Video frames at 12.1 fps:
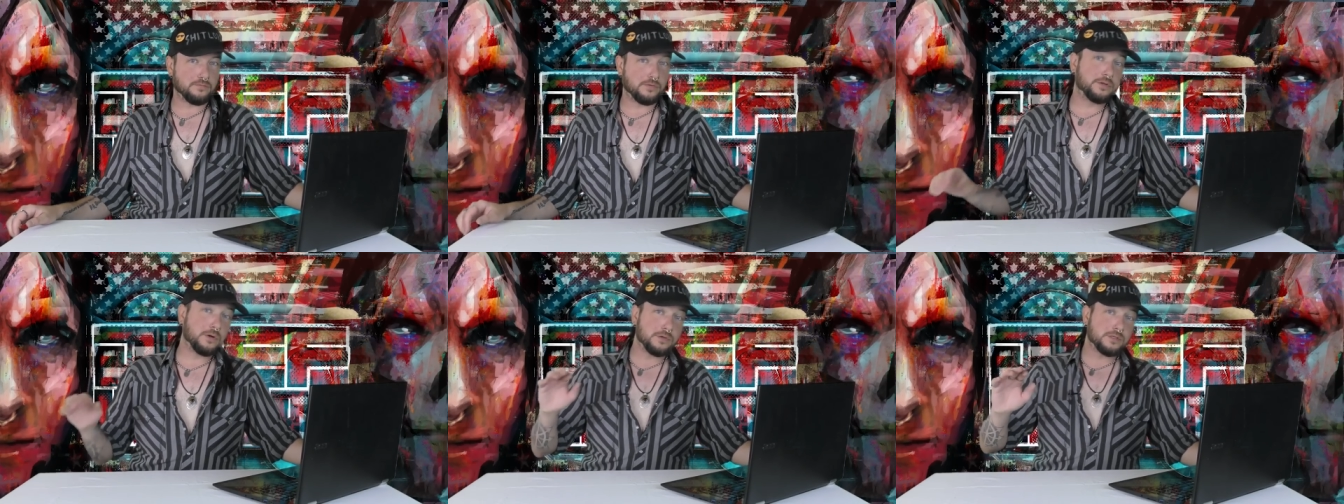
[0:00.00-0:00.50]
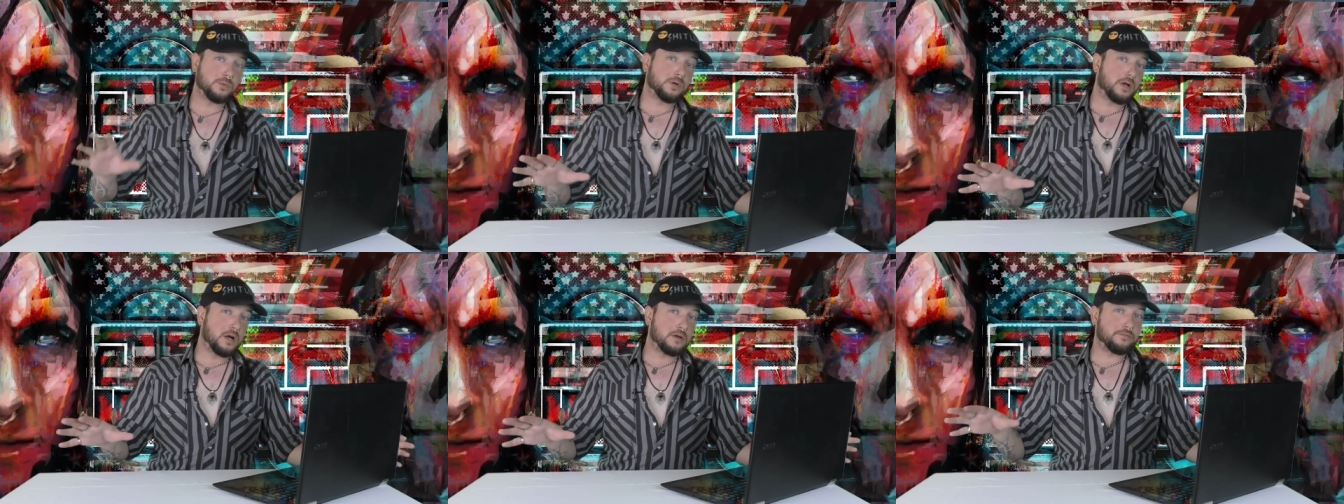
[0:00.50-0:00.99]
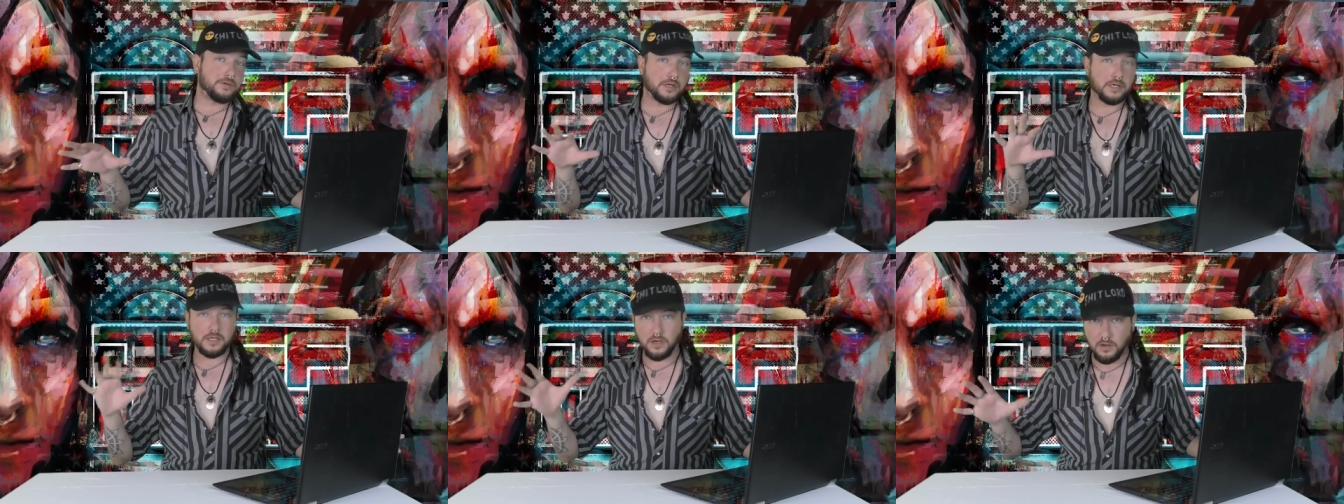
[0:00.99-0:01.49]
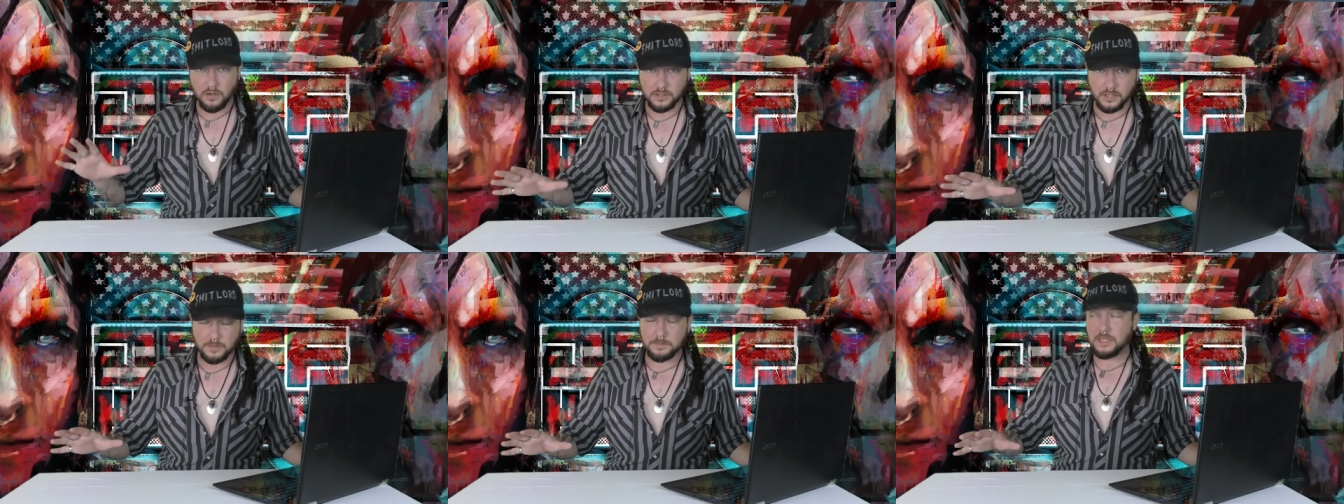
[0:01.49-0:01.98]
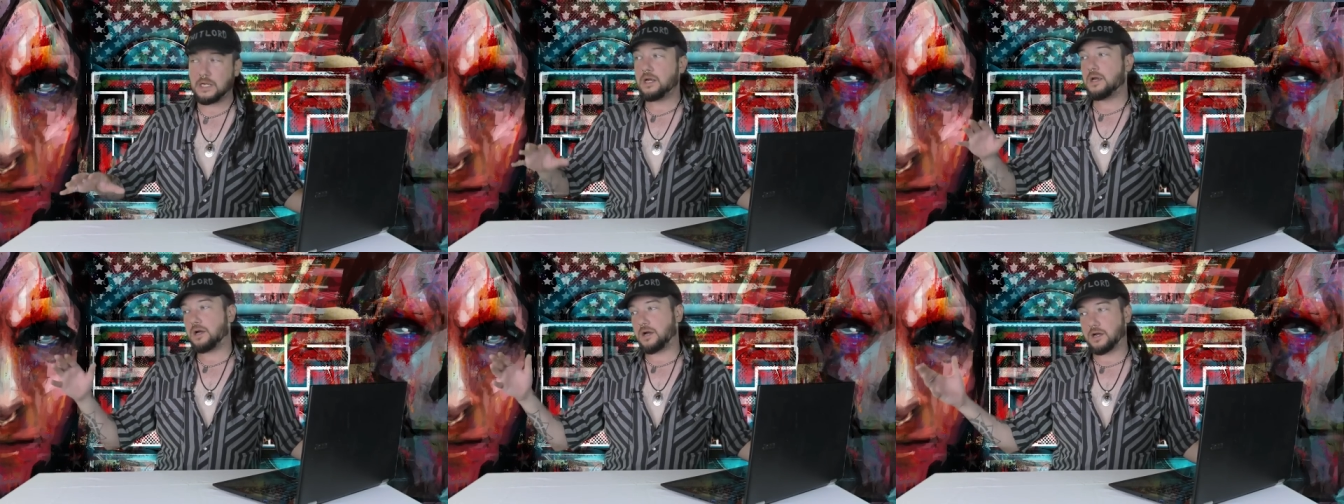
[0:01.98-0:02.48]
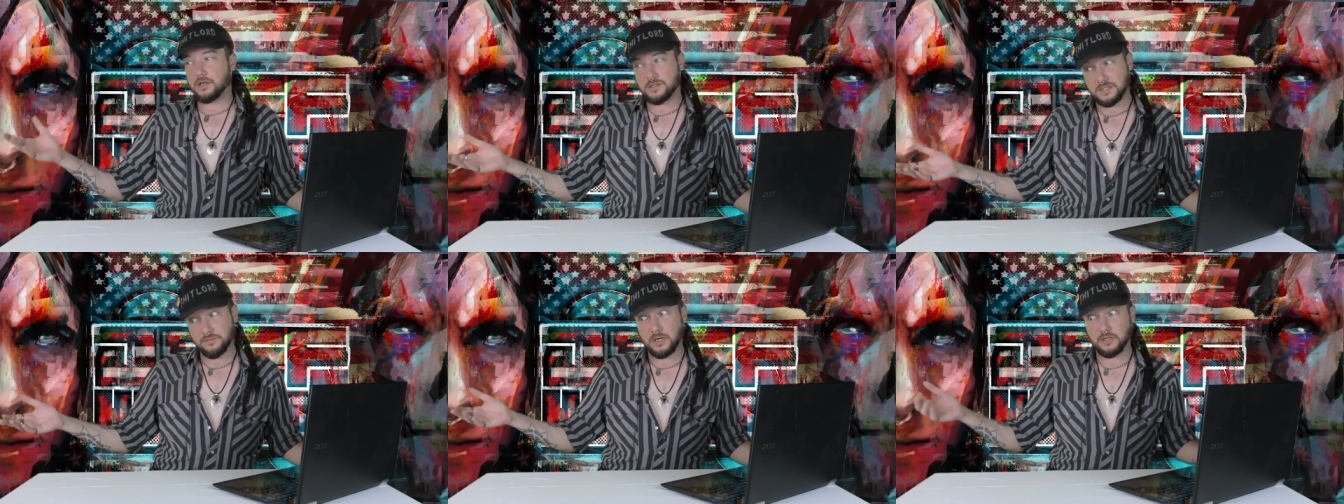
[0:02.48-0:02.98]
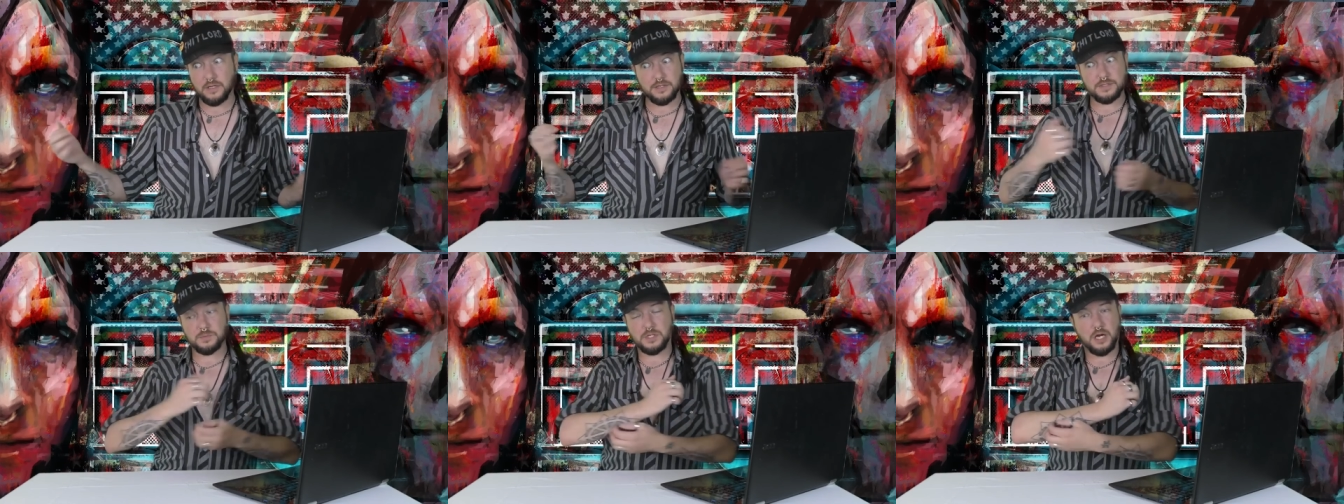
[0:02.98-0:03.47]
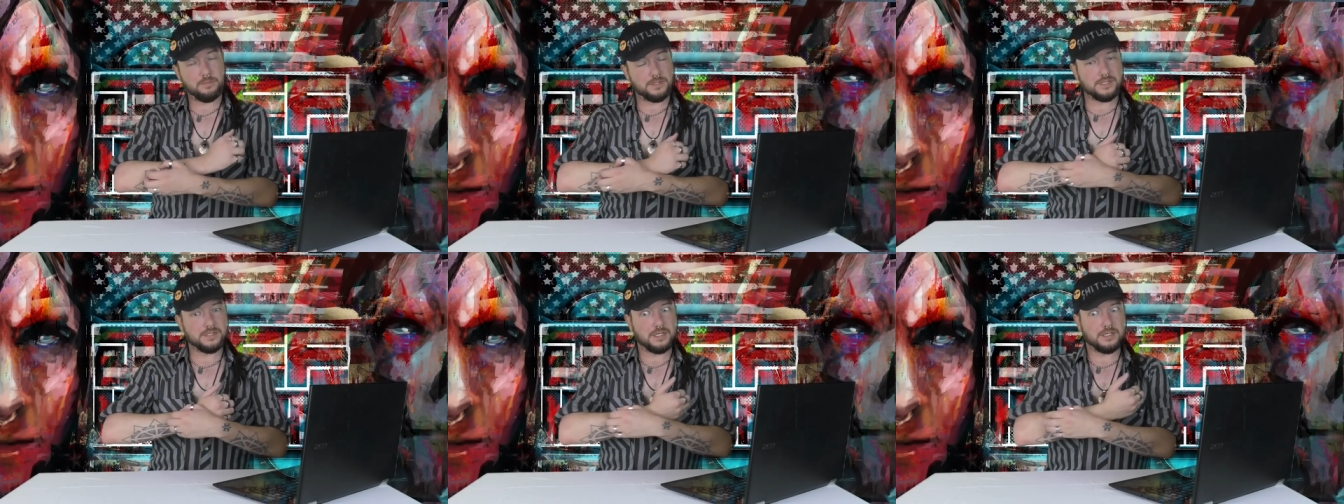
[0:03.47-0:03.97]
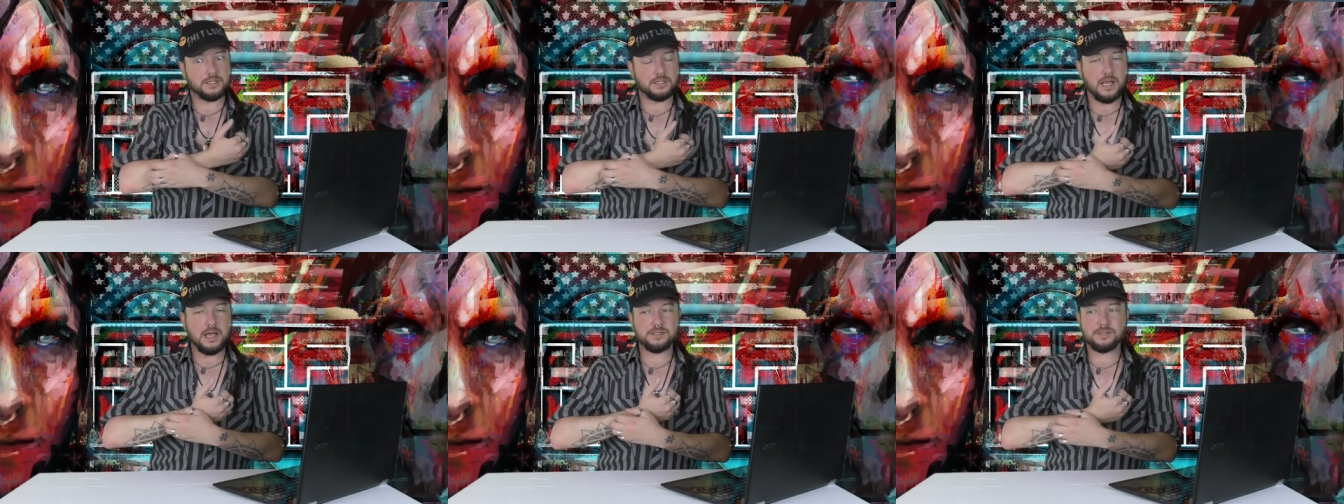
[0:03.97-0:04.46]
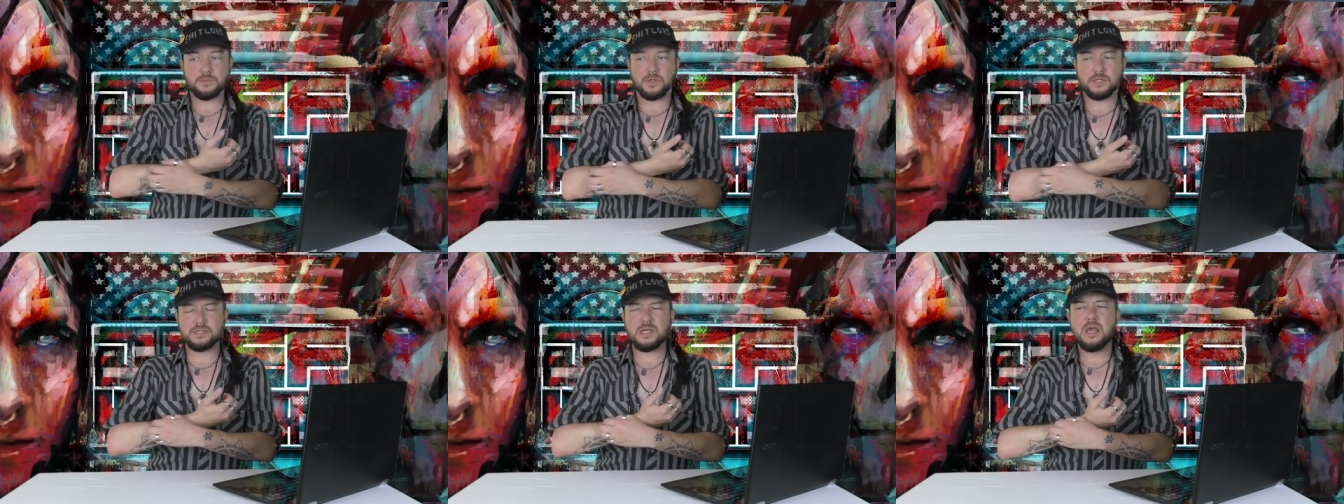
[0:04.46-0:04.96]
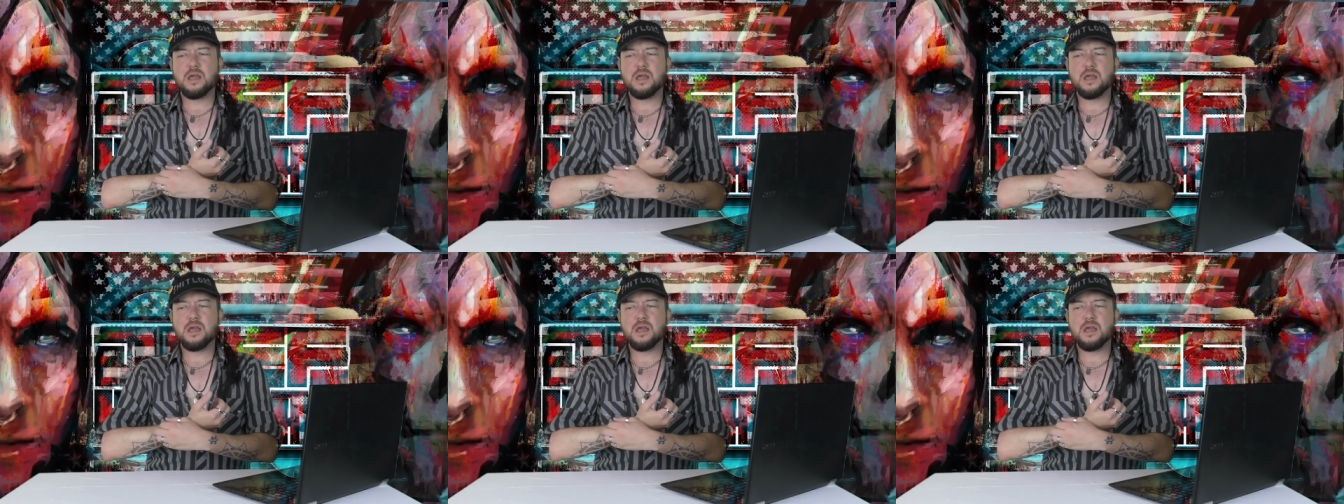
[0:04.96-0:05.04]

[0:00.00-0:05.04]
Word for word: For those who are not very caught up, because uh, I've gotten a lot of subscribers since I did the last ones,